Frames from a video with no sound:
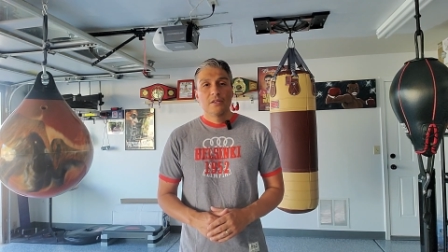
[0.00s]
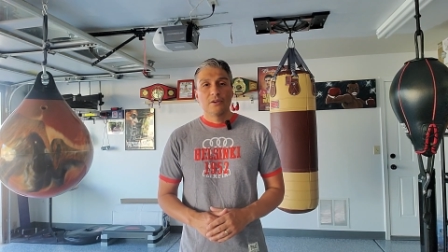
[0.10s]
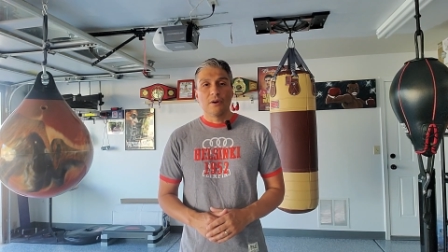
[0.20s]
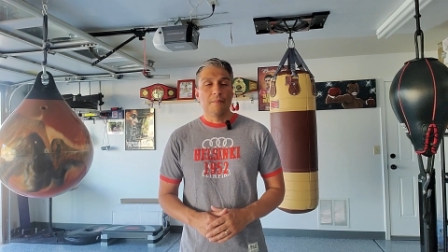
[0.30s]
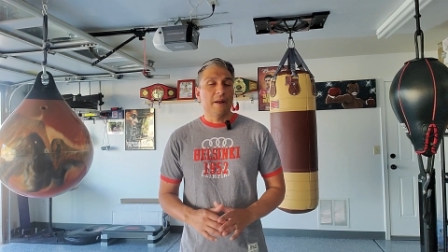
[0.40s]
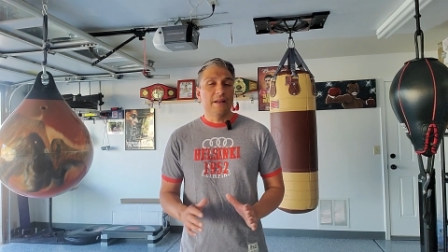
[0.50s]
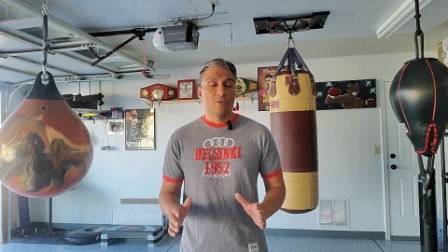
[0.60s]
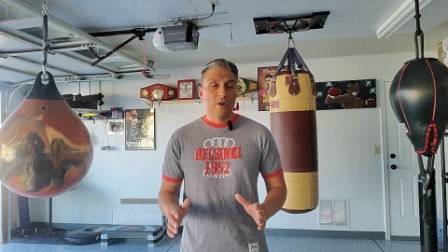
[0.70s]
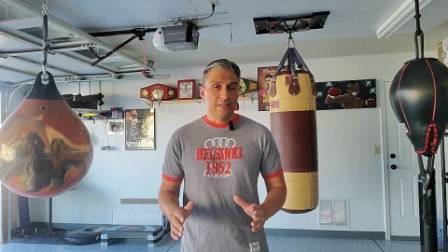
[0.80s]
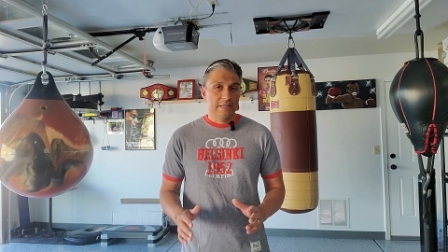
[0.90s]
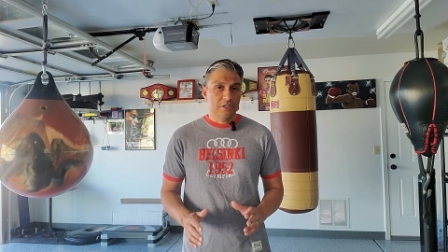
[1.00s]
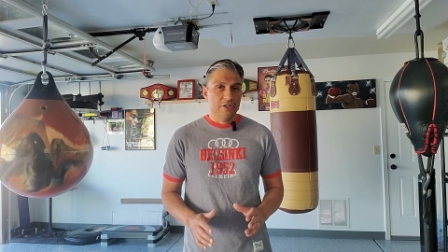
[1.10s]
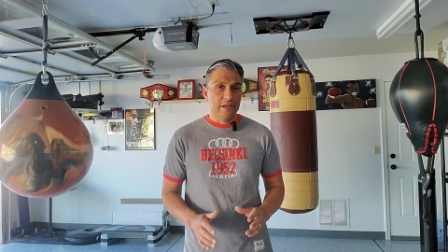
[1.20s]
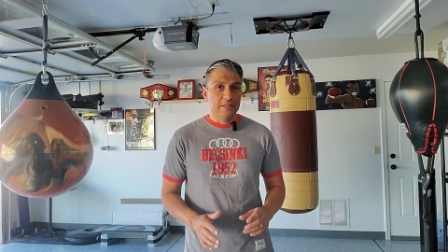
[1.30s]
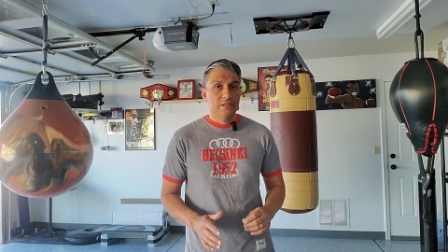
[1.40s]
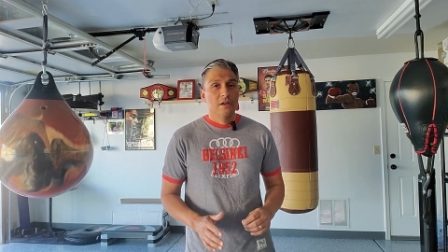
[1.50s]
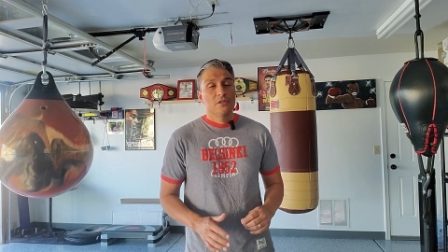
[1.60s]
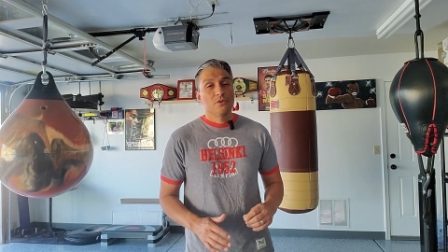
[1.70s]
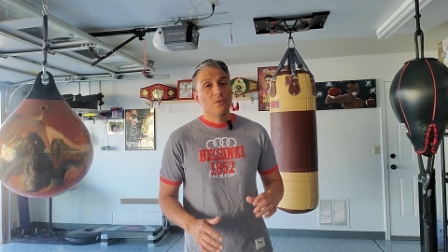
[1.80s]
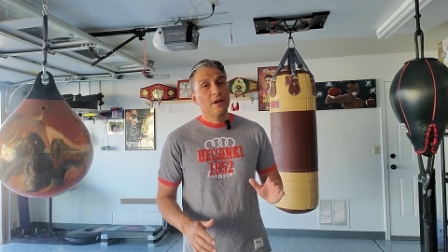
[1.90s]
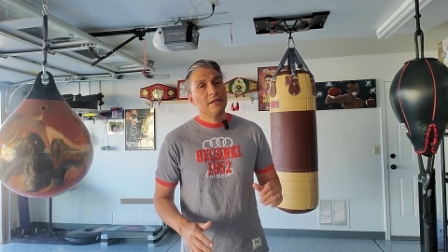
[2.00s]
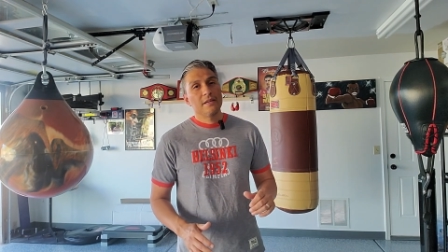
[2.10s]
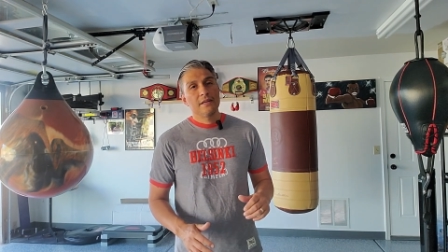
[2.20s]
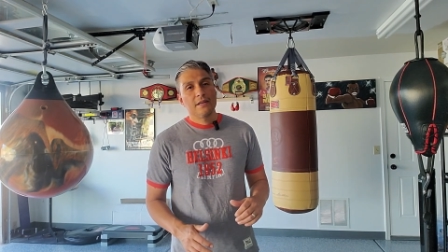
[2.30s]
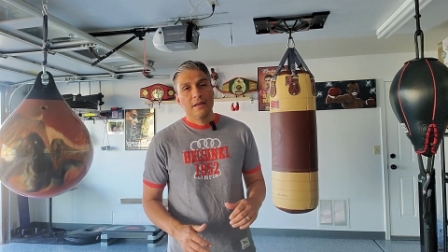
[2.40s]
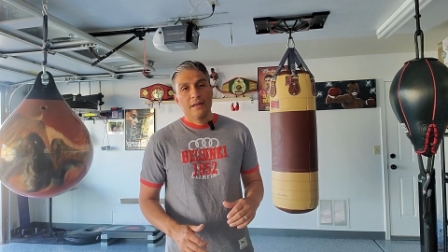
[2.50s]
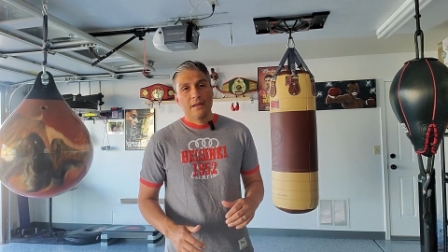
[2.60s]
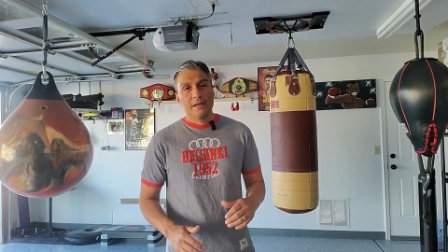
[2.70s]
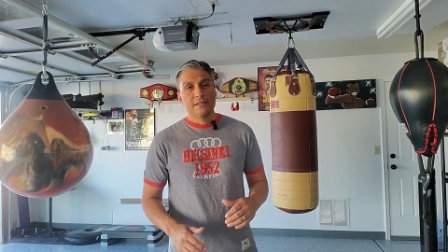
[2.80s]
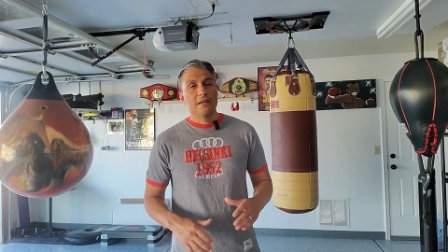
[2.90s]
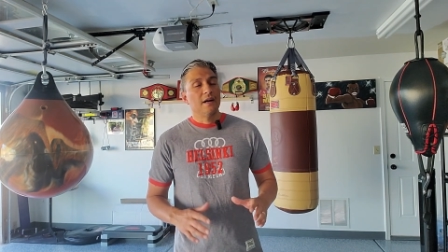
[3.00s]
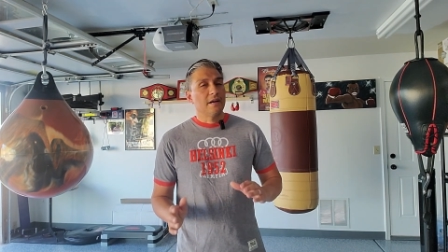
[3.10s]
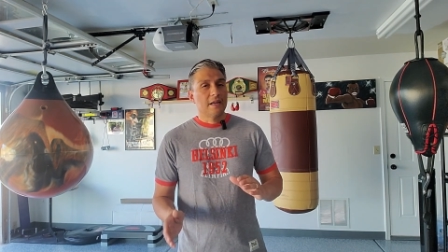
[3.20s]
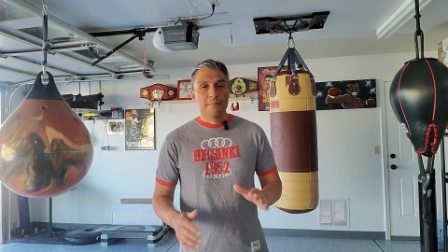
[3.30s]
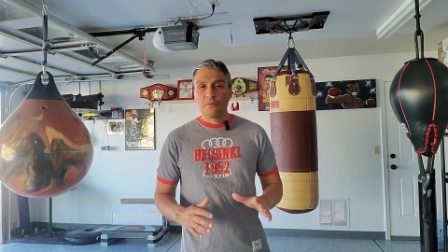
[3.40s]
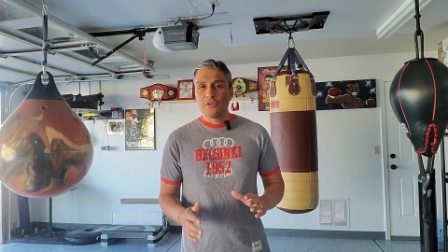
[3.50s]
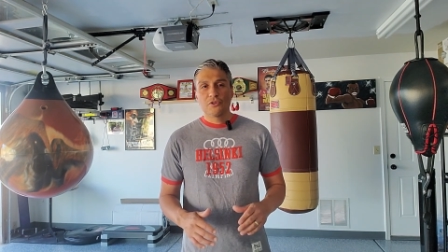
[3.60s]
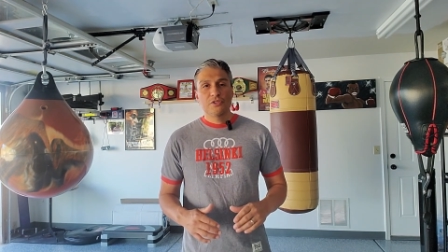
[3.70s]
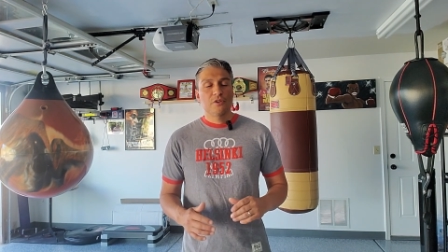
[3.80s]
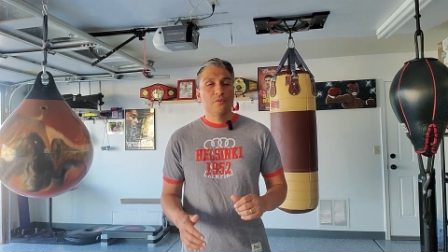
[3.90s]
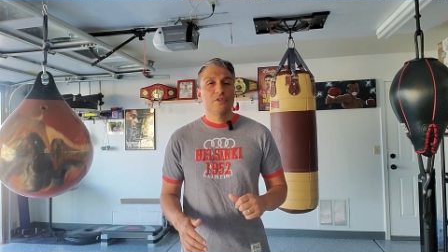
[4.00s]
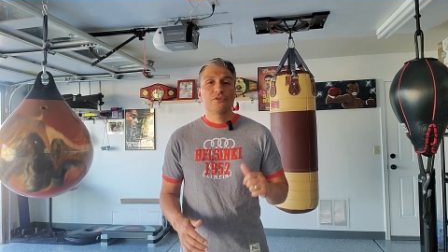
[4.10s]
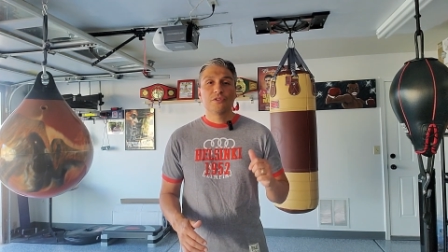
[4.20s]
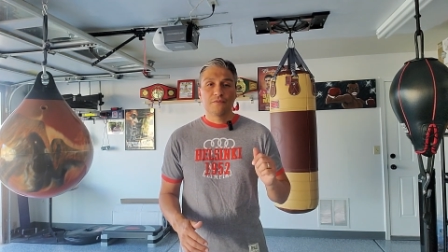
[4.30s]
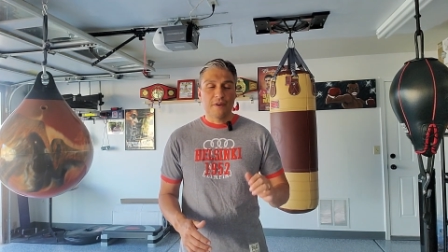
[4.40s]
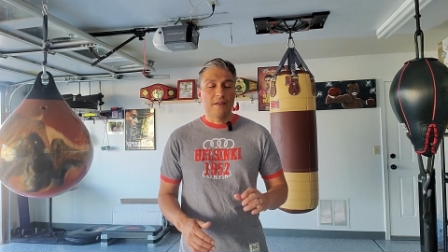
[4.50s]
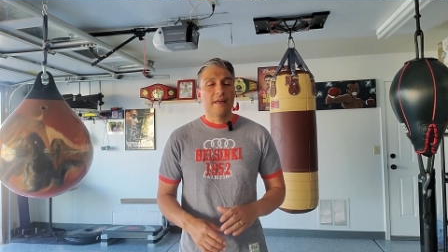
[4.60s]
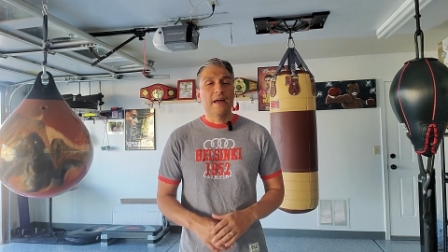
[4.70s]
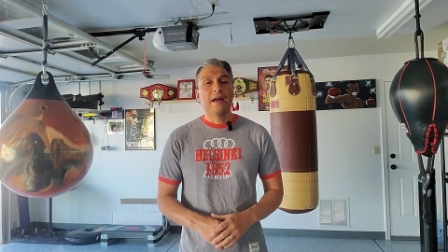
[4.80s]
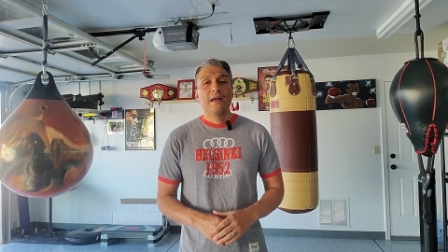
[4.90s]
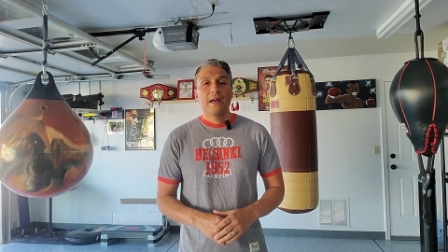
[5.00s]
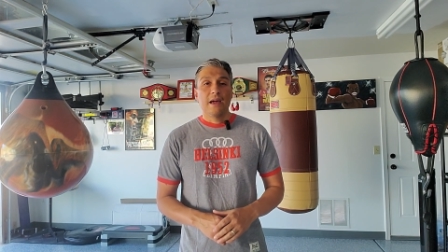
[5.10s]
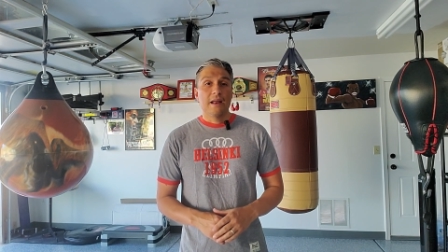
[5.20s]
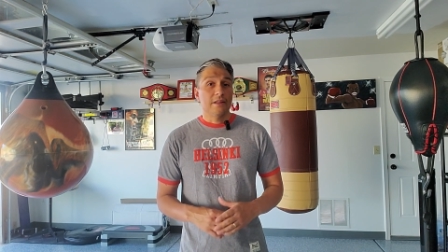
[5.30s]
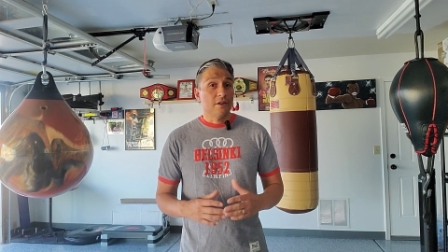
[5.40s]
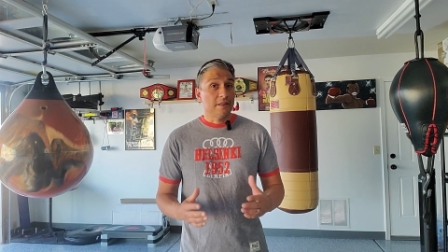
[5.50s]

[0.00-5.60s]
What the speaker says: So, but I didn't want to take the chance. So what I did is I kept researching, found that, and I